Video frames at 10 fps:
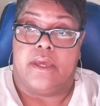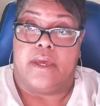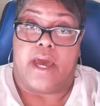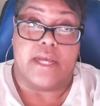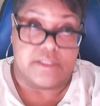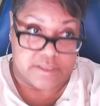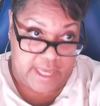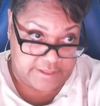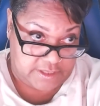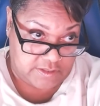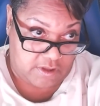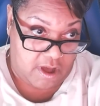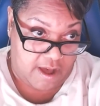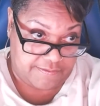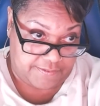I just got this
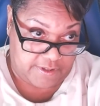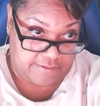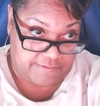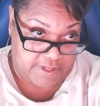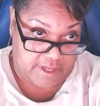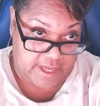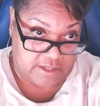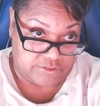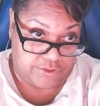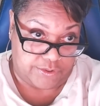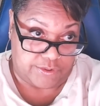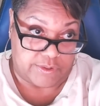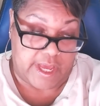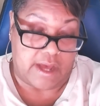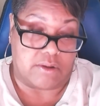off of uh, Hal Turner.
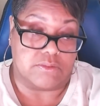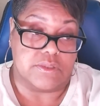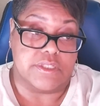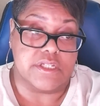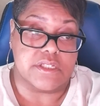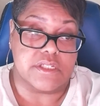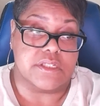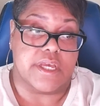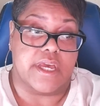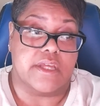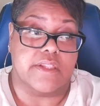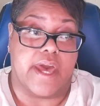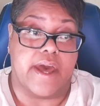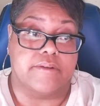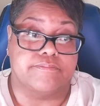Now, this is saying
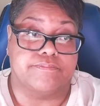that